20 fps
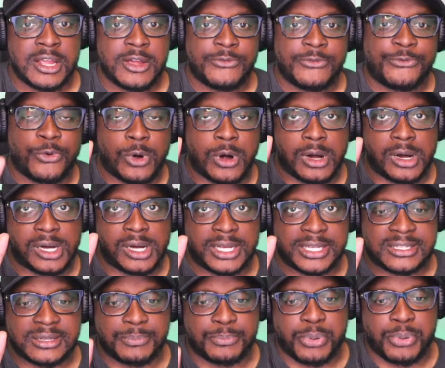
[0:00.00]
for
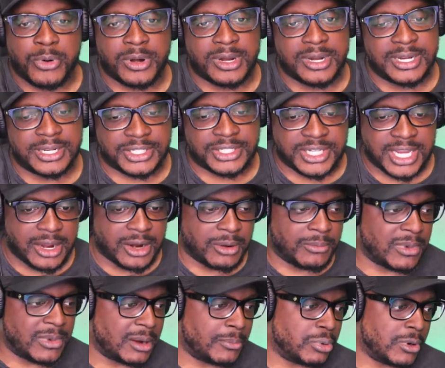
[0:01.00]
supporting the channel,
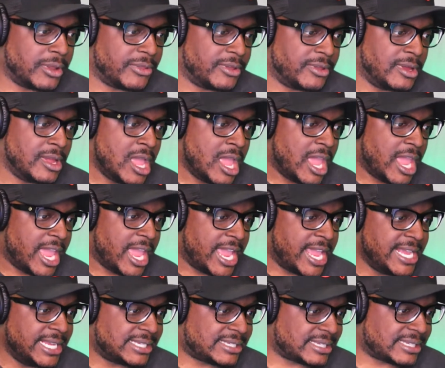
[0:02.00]
my brother. And
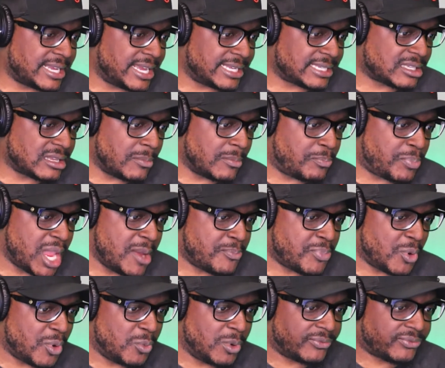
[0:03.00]
he says the
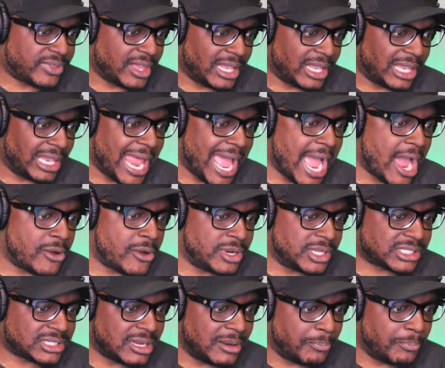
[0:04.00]
people with the
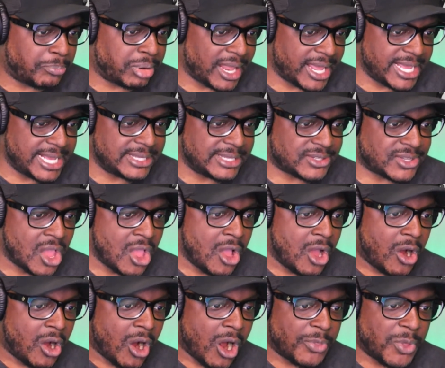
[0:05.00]
loudest complaints
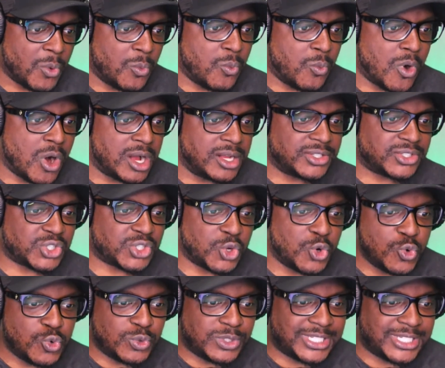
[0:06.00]
are the ones
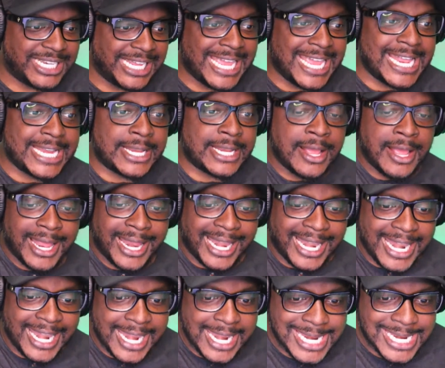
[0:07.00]
who did
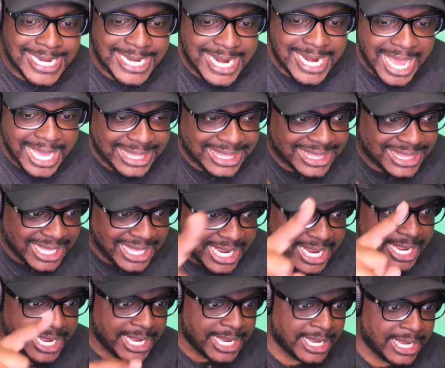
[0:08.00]

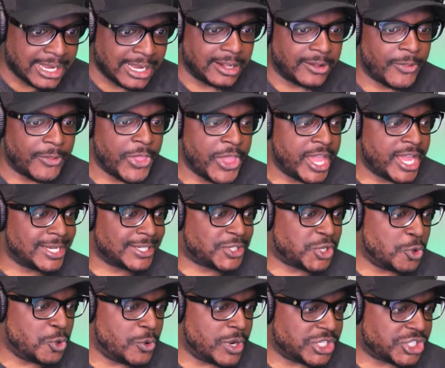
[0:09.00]
nothing
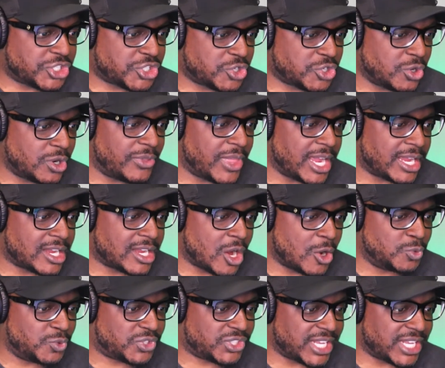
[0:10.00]
to ensure that
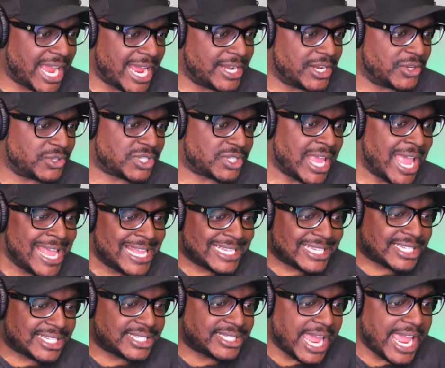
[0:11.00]
Coach Sanders
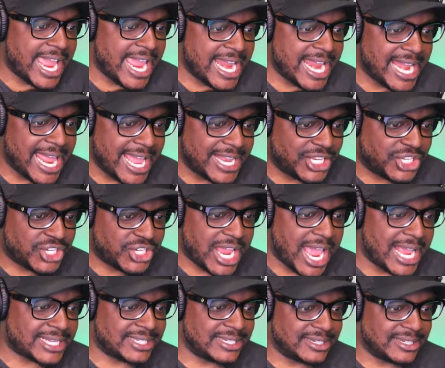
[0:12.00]
stayed at
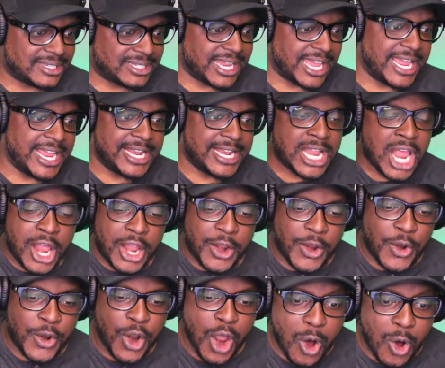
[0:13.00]
Jackson State.
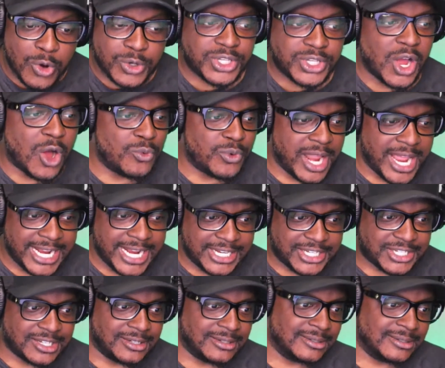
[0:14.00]
No
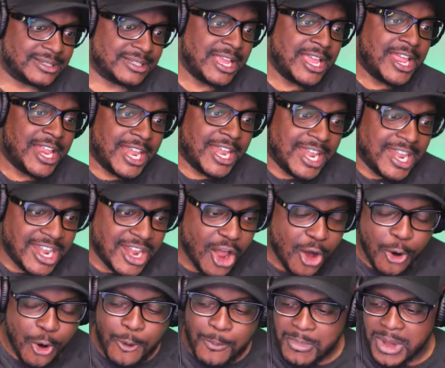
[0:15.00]
donations,
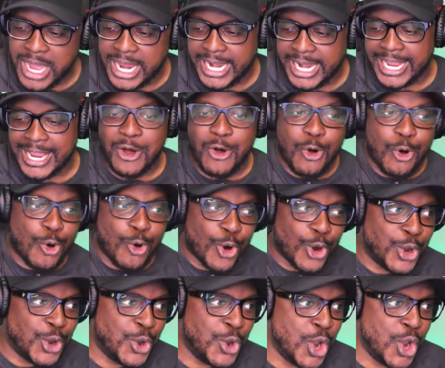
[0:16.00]
no money, or
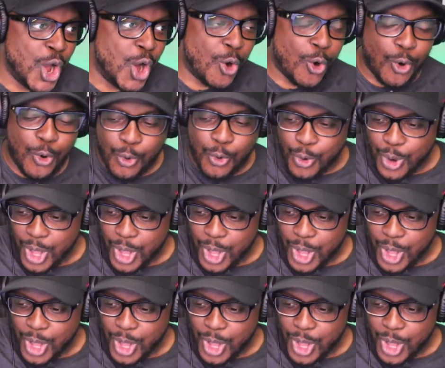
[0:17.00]
no